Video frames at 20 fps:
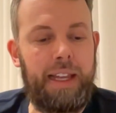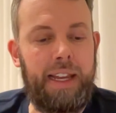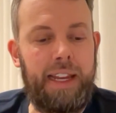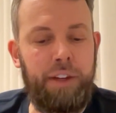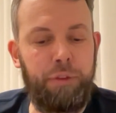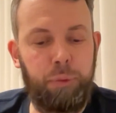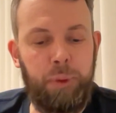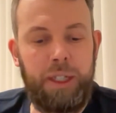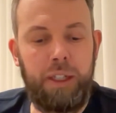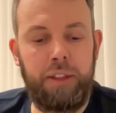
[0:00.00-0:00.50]

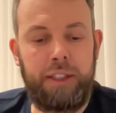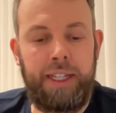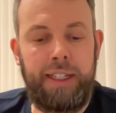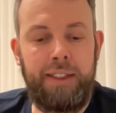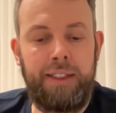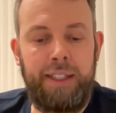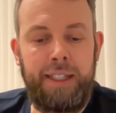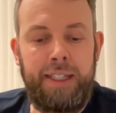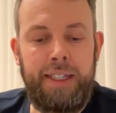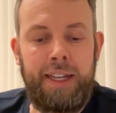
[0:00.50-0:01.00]
If we look
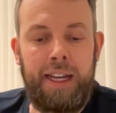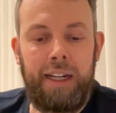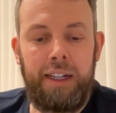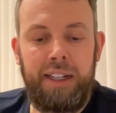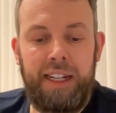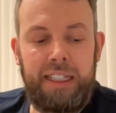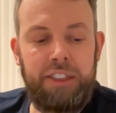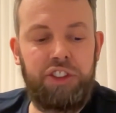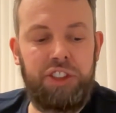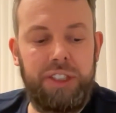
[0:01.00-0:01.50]
in the
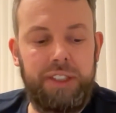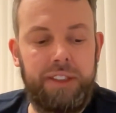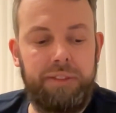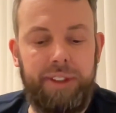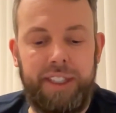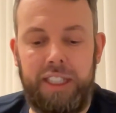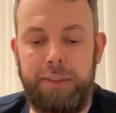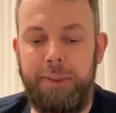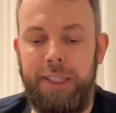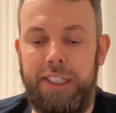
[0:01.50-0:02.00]
uh, engineering
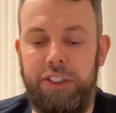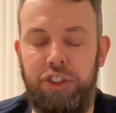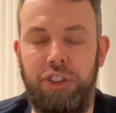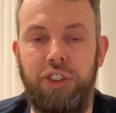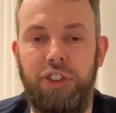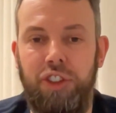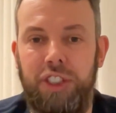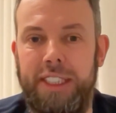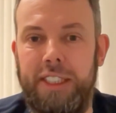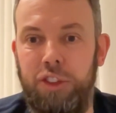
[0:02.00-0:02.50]

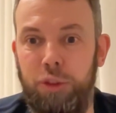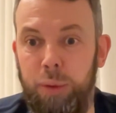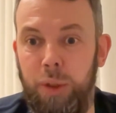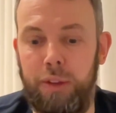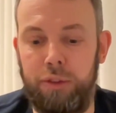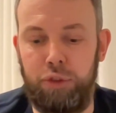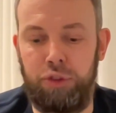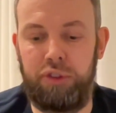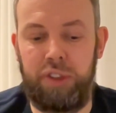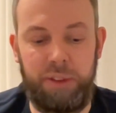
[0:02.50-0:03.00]
recommendation G
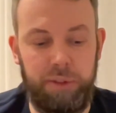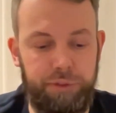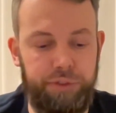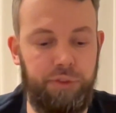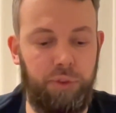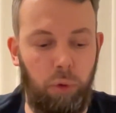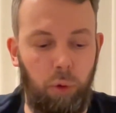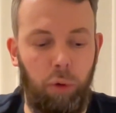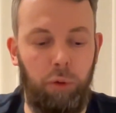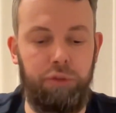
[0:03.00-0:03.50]
twelve stroke
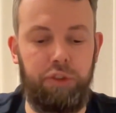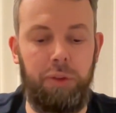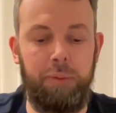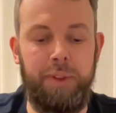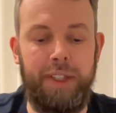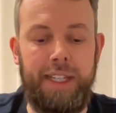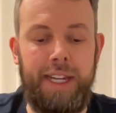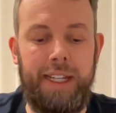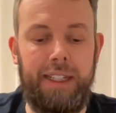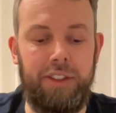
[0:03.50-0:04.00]
four from
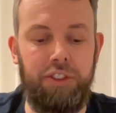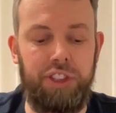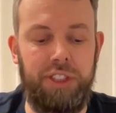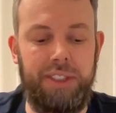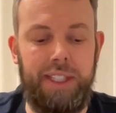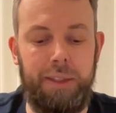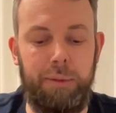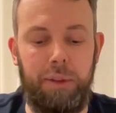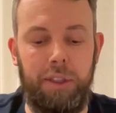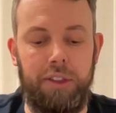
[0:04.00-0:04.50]
the Energy
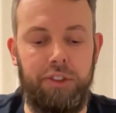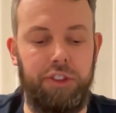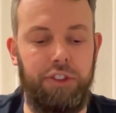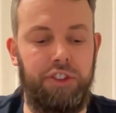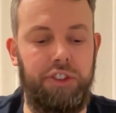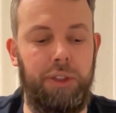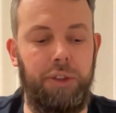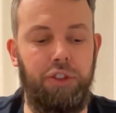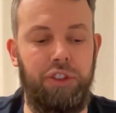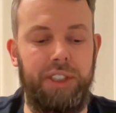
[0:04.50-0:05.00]
Networks
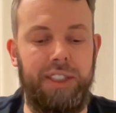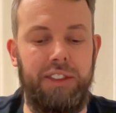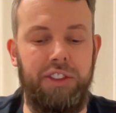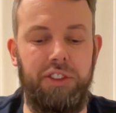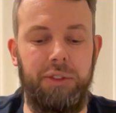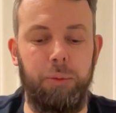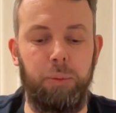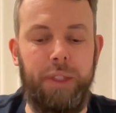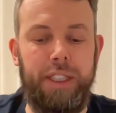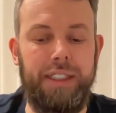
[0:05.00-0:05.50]

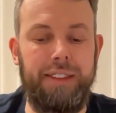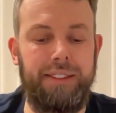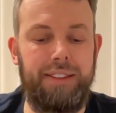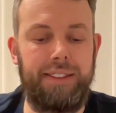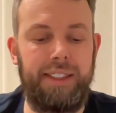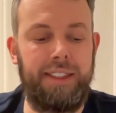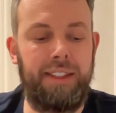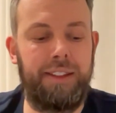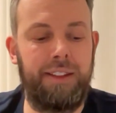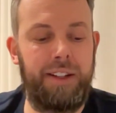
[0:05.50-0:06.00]
Association, we can
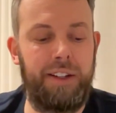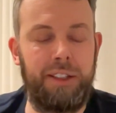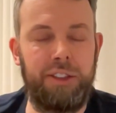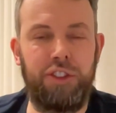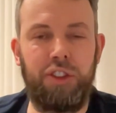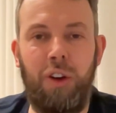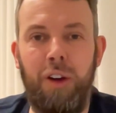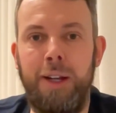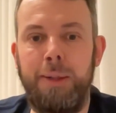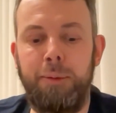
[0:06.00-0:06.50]
see that there are
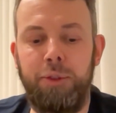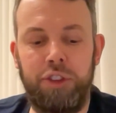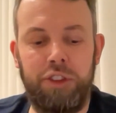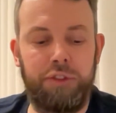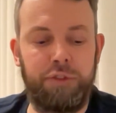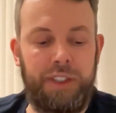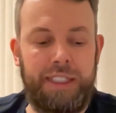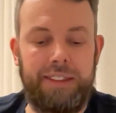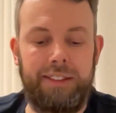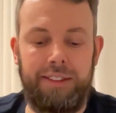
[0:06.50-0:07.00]
types
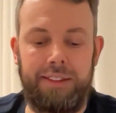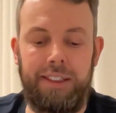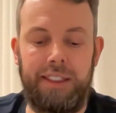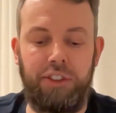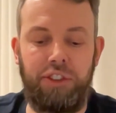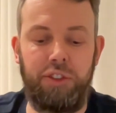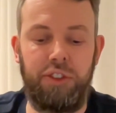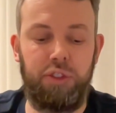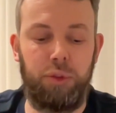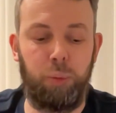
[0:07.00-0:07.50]
of
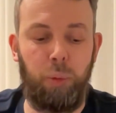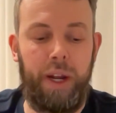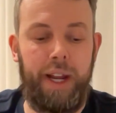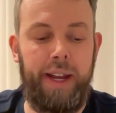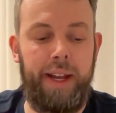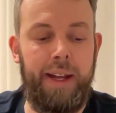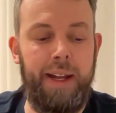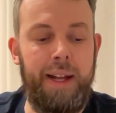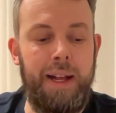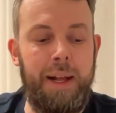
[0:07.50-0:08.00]
installations
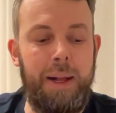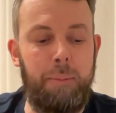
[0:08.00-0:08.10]
where